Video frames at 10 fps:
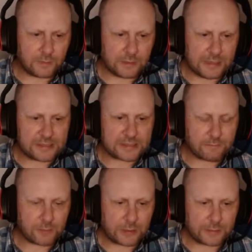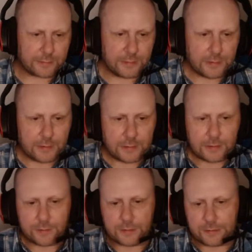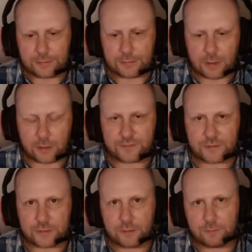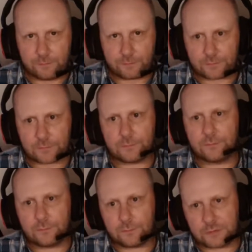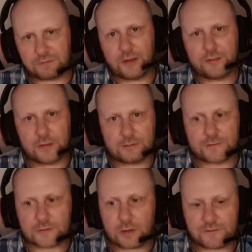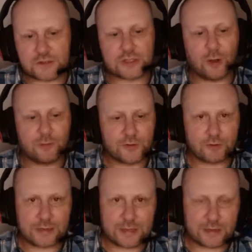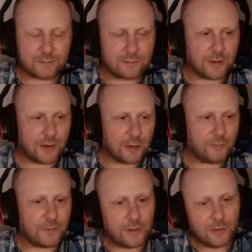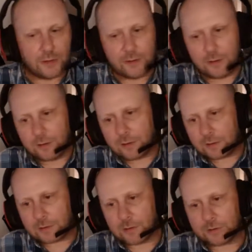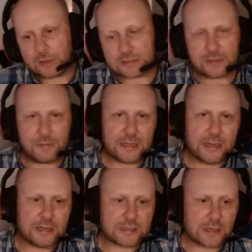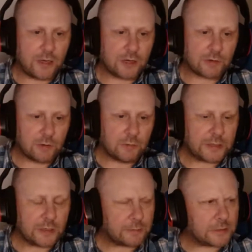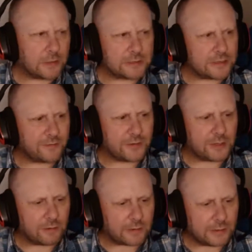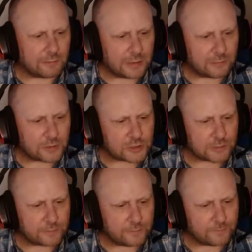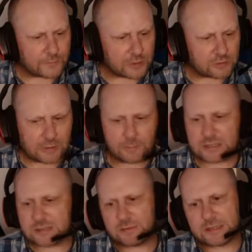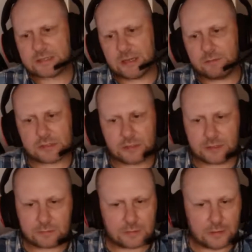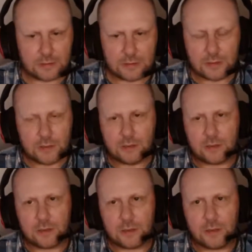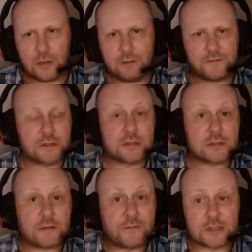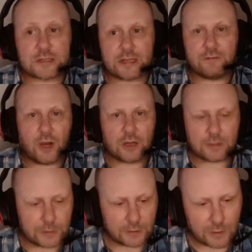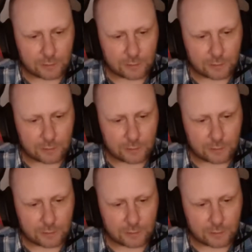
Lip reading: eating plan, then hopefully the fact that I've stopped drinking God knows how many cans of lager a week. I did a video on how much I drank, but let's say it was like for the sake of argument,